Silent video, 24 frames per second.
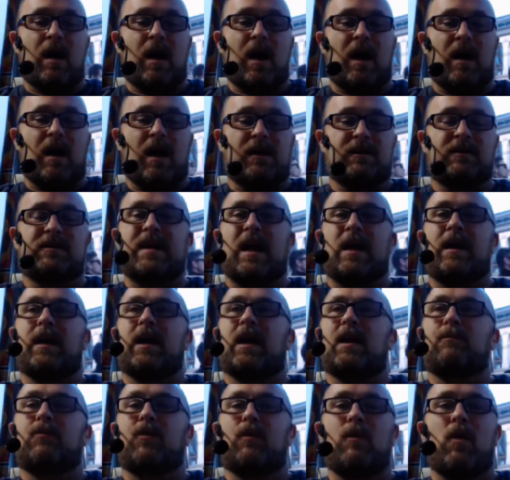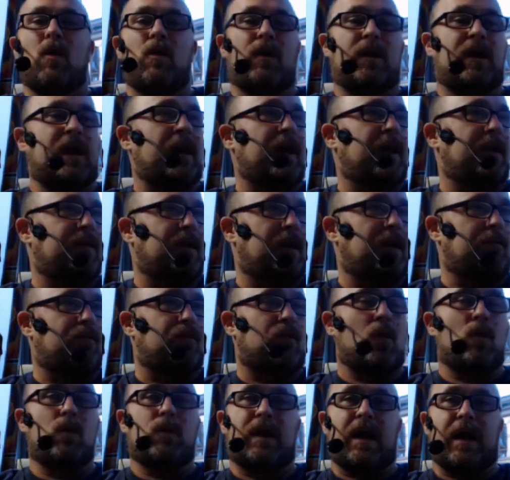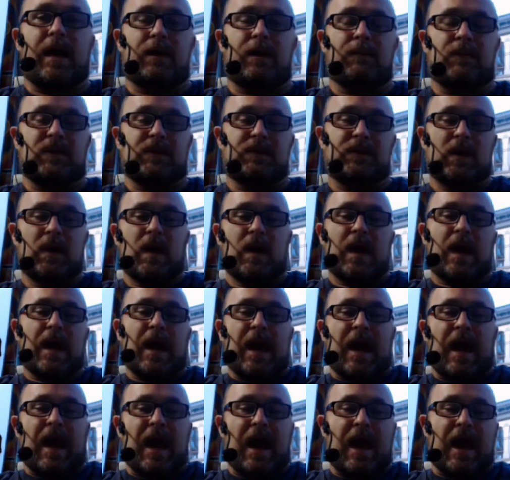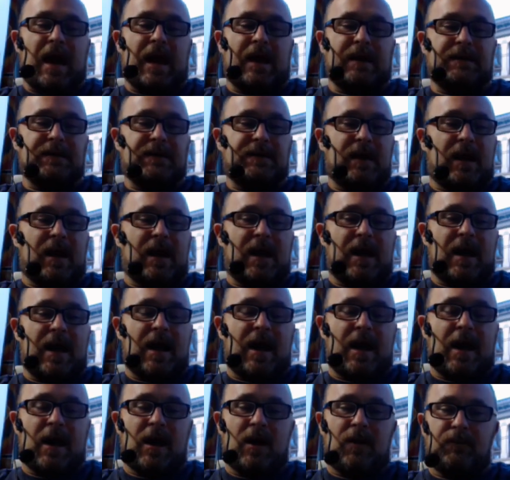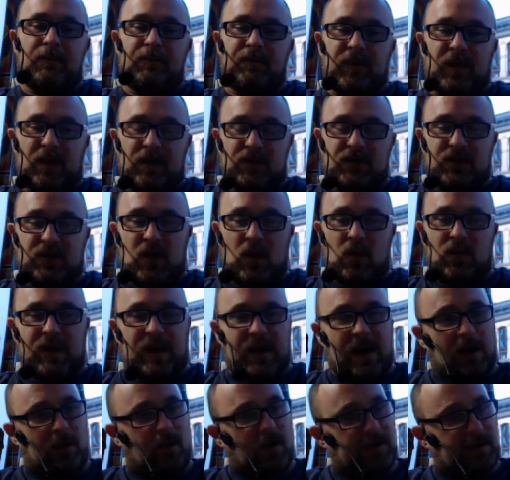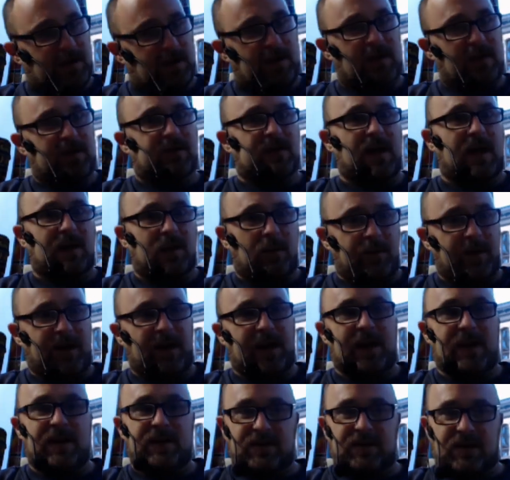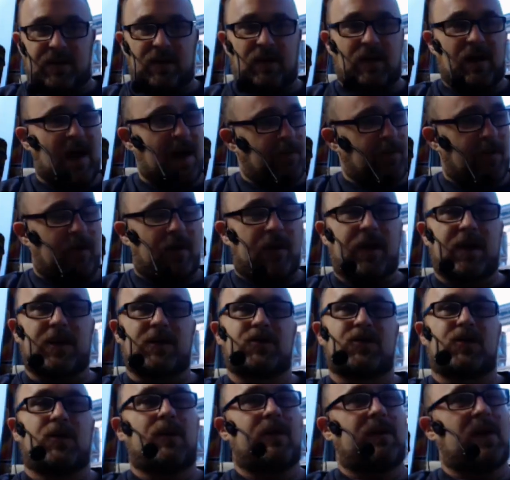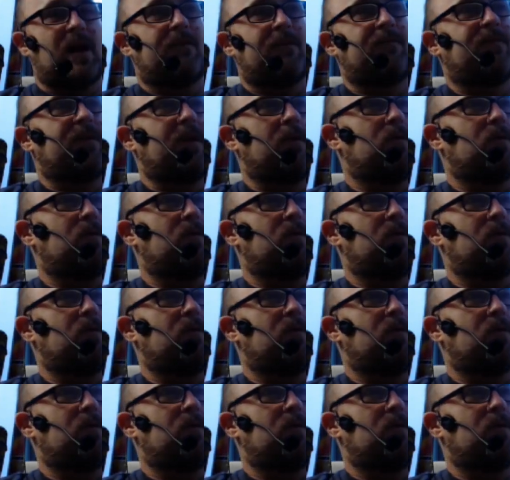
uh, selling and promoting anything pro cannabis. Amazing. And uh, um, so then I looked in the encyclopedias in the library, and sure enough, there